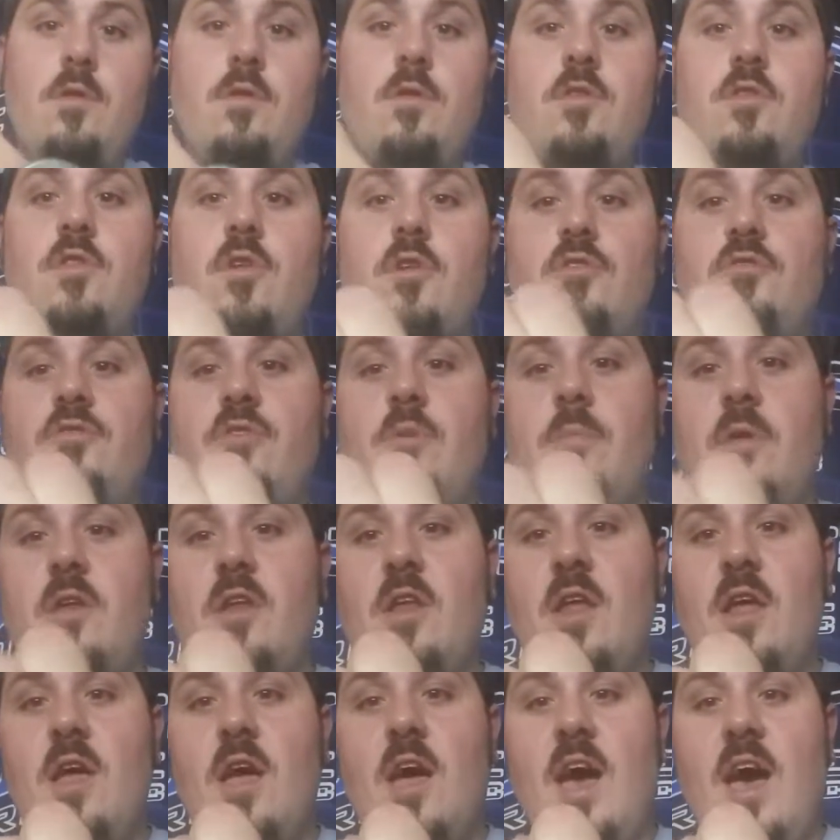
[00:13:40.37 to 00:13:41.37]
Still dripping.
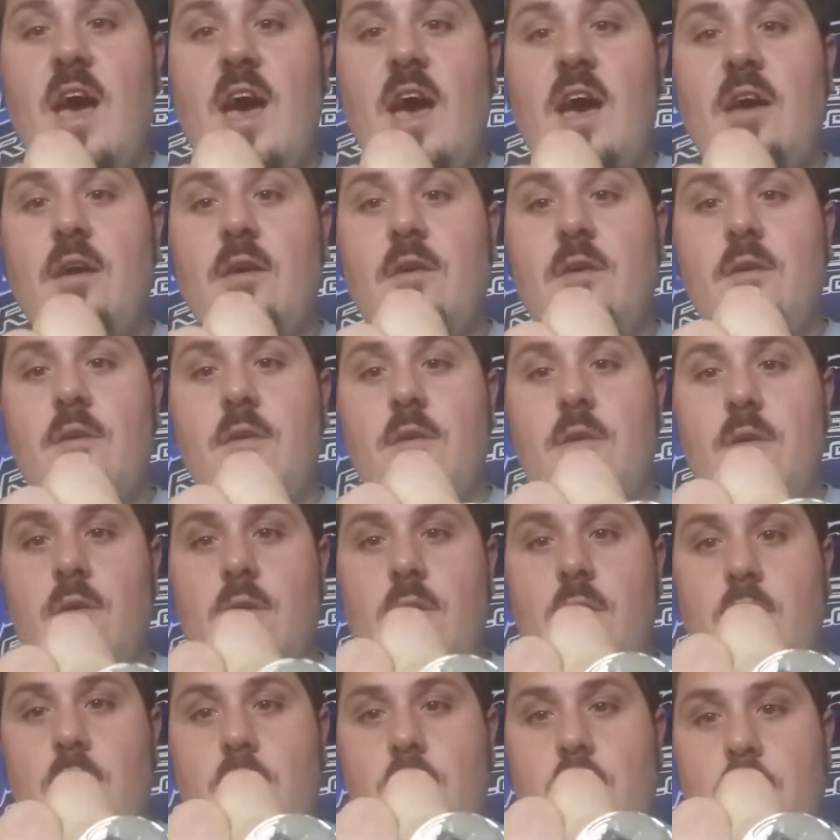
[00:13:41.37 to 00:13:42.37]
Ha!
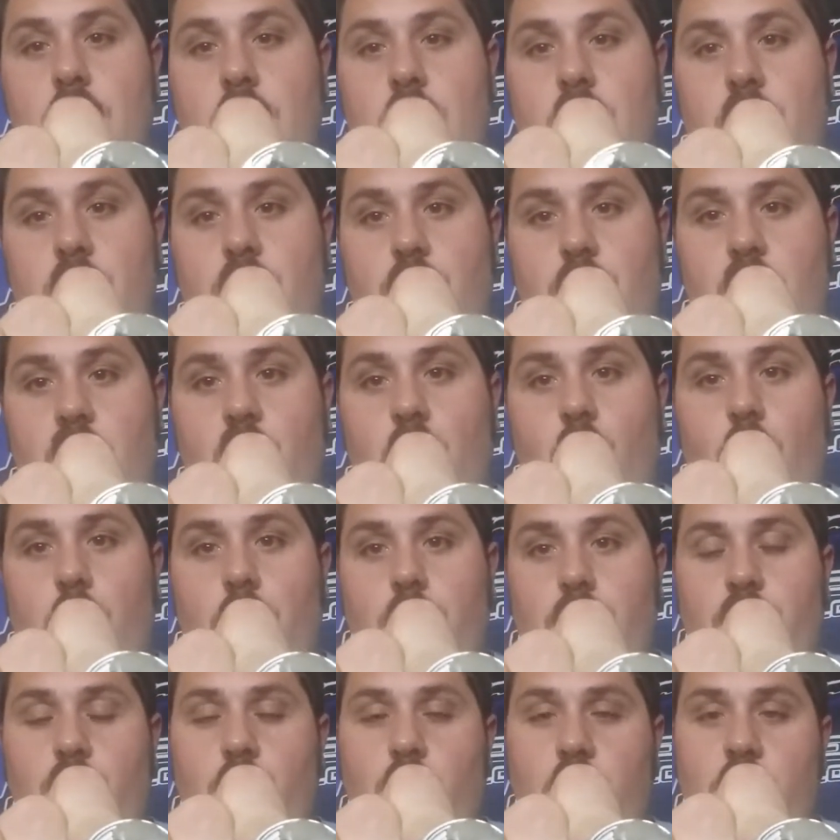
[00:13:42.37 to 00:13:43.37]
3
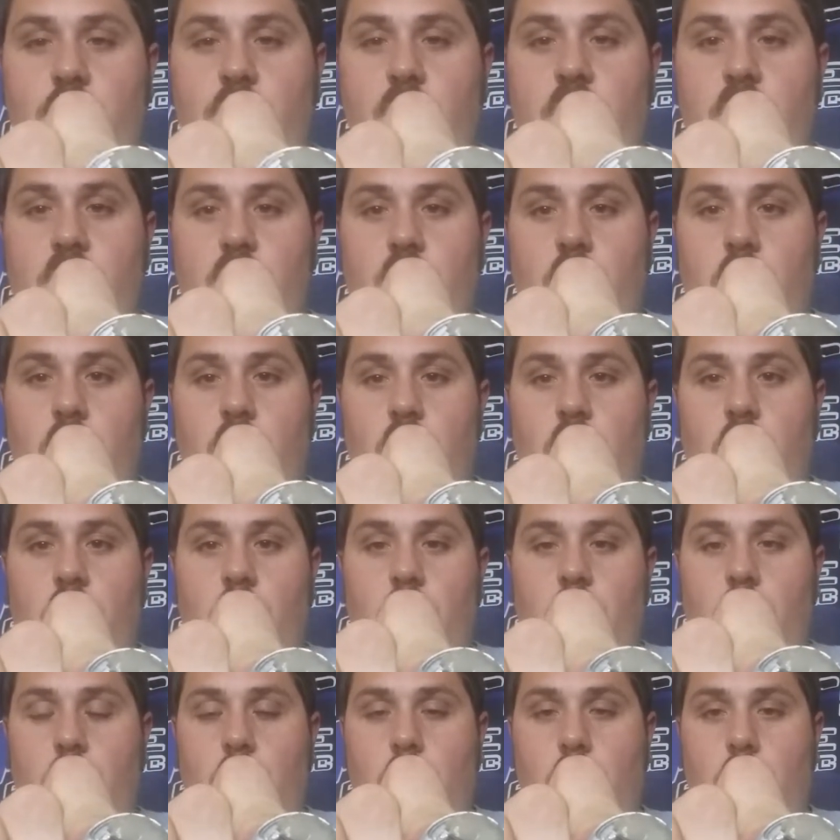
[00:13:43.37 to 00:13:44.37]
coils. What these
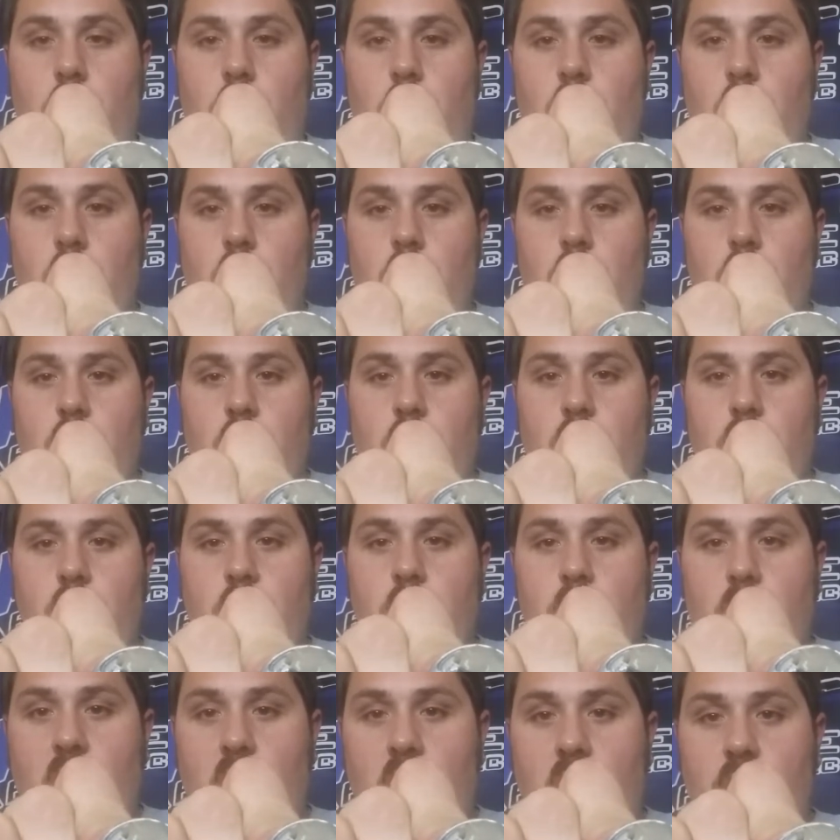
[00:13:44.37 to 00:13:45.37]
are
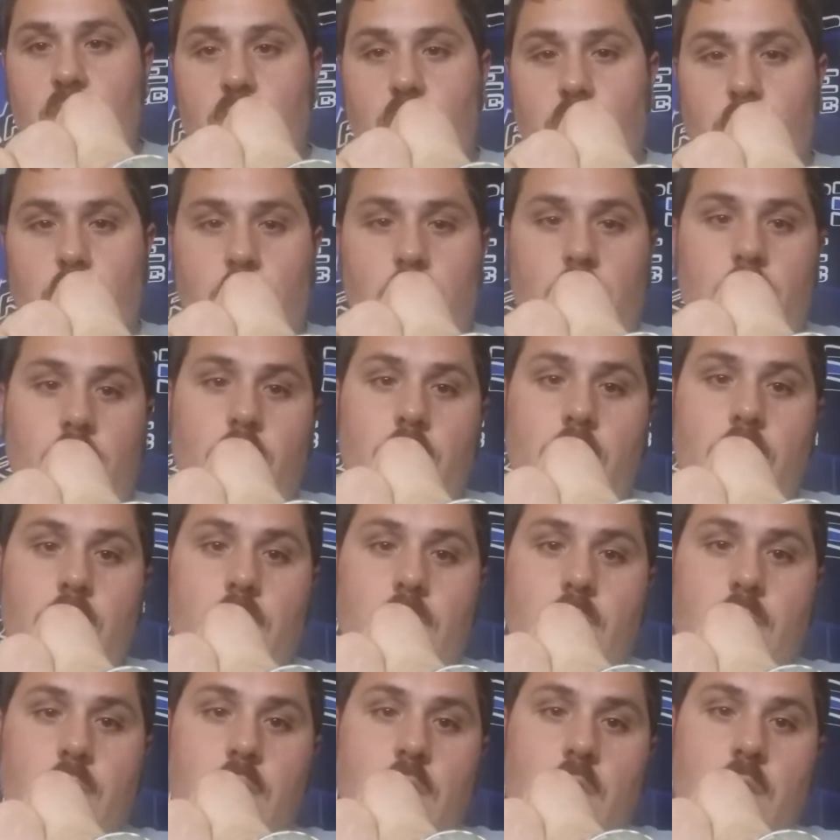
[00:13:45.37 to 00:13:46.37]
Kanthal.
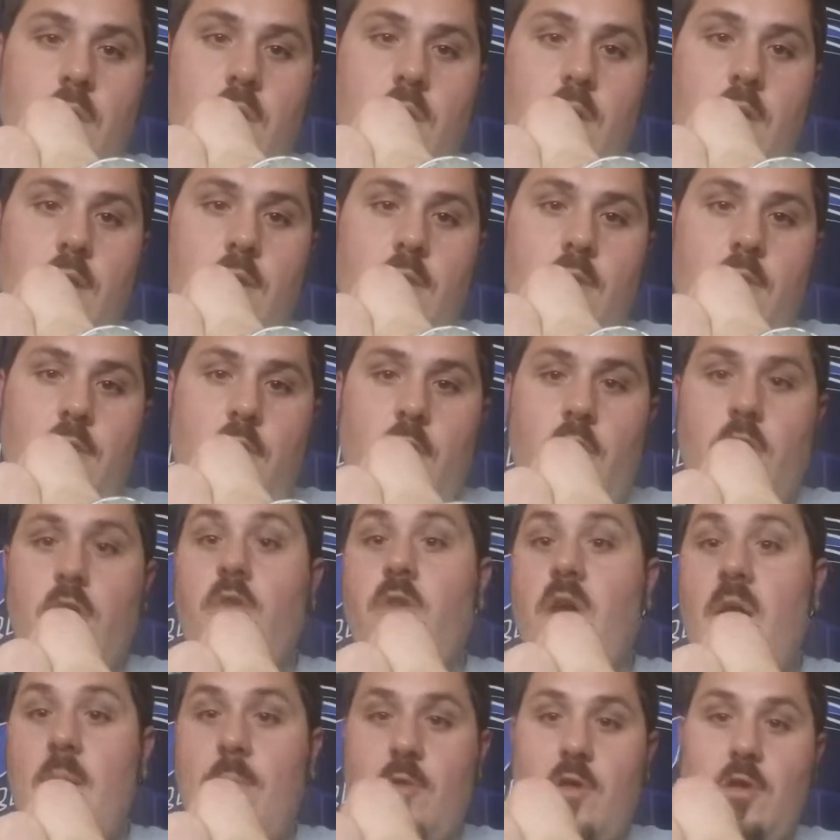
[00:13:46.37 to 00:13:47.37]
They're
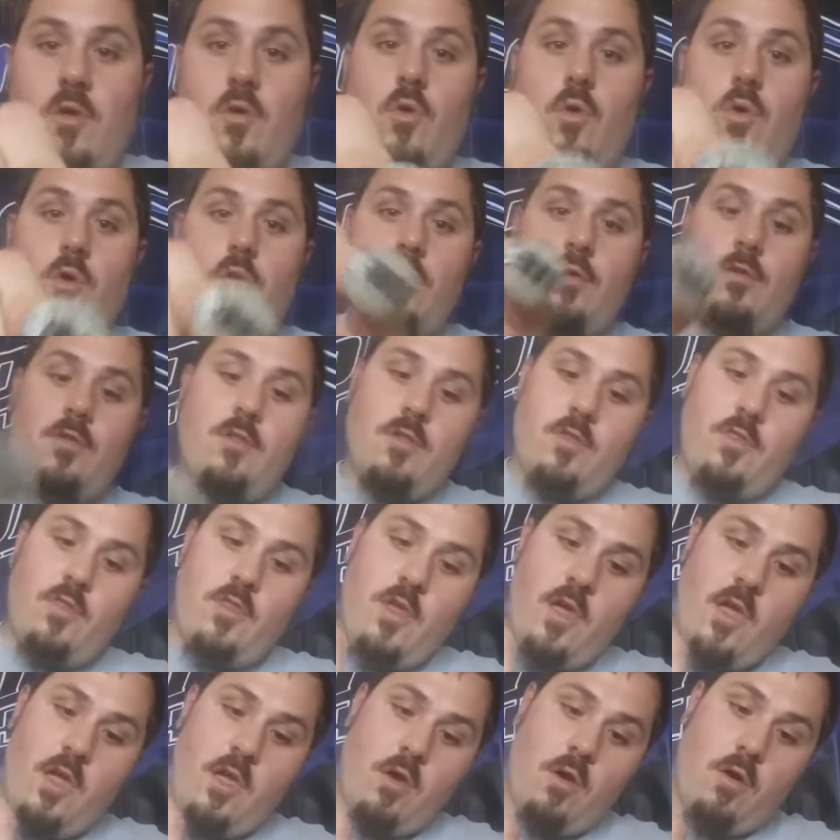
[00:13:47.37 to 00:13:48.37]
Clapton coils.
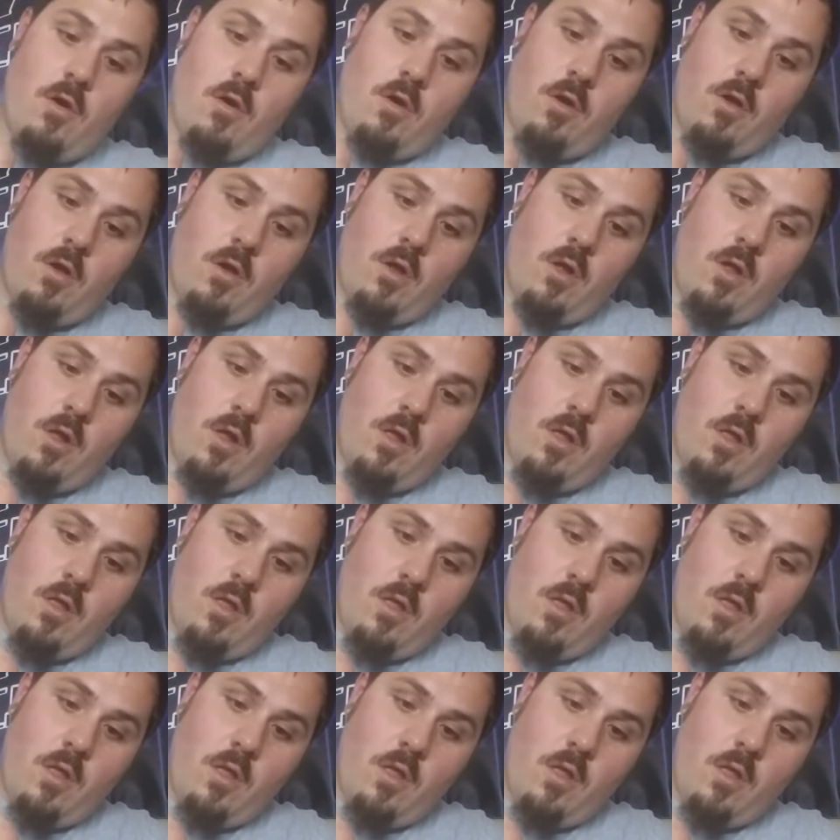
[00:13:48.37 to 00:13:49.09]
They are